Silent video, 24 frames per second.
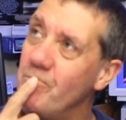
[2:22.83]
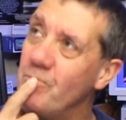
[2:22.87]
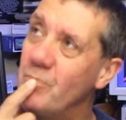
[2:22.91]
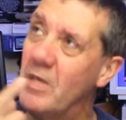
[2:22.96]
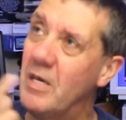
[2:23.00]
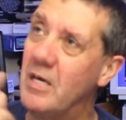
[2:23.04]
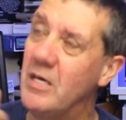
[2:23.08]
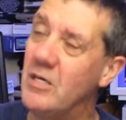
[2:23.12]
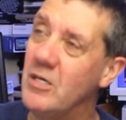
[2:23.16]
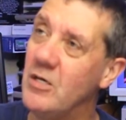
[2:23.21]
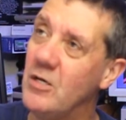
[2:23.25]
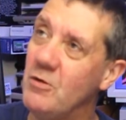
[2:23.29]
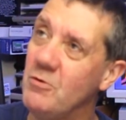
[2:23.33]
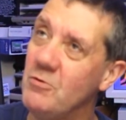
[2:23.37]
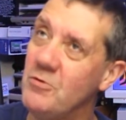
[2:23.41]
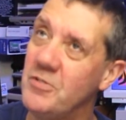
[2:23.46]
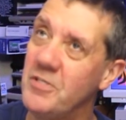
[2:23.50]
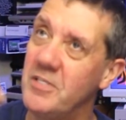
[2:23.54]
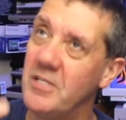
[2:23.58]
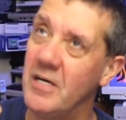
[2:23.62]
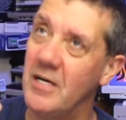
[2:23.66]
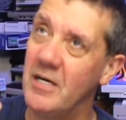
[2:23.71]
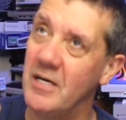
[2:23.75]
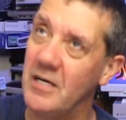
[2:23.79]
he
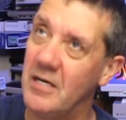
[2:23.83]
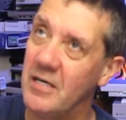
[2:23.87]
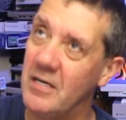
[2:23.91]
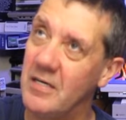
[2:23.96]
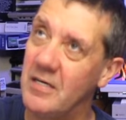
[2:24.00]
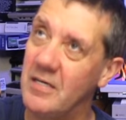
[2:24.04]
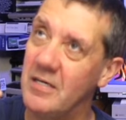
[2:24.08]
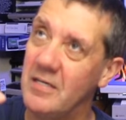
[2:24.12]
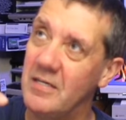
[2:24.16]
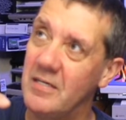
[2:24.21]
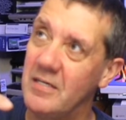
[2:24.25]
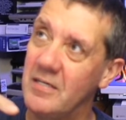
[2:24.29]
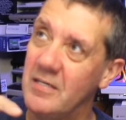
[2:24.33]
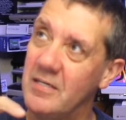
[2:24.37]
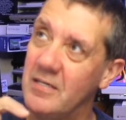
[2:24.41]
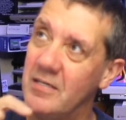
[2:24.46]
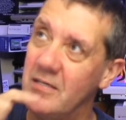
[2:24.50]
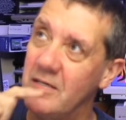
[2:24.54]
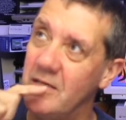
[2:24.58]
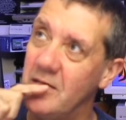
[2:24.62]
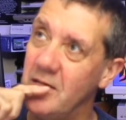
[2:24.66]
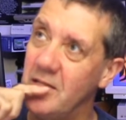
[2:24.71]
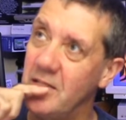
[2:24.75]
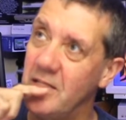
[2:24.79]
used
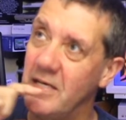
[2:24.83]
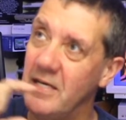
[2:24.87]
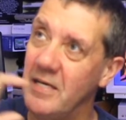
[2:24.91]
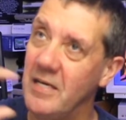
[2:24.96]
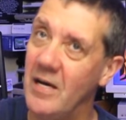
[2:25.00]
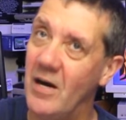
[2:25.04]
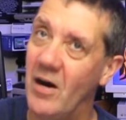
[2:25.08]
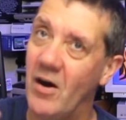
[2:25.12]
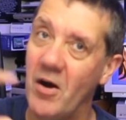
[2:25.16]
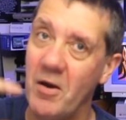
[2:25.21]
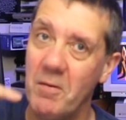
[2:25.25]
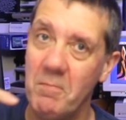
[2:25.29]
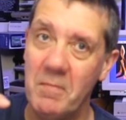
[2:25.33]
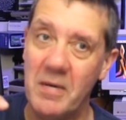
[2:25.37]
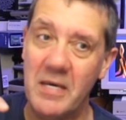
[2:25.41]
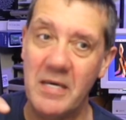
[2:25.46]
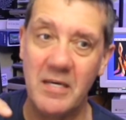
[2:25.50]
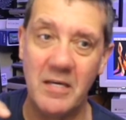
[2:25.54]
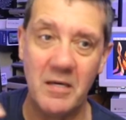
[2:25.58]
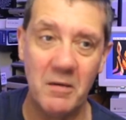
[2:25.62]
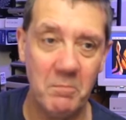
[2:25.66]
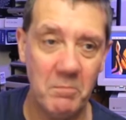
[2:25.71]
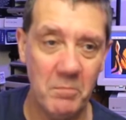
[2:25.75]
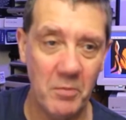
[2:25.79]
the
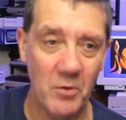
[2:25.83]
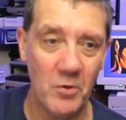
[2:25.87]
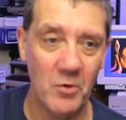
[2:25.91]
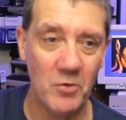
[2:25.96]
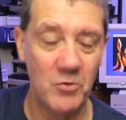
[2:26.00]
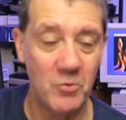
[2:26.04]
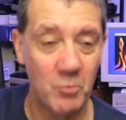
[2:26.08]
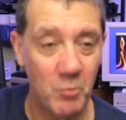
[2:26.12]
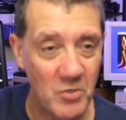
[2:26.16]
iMega board,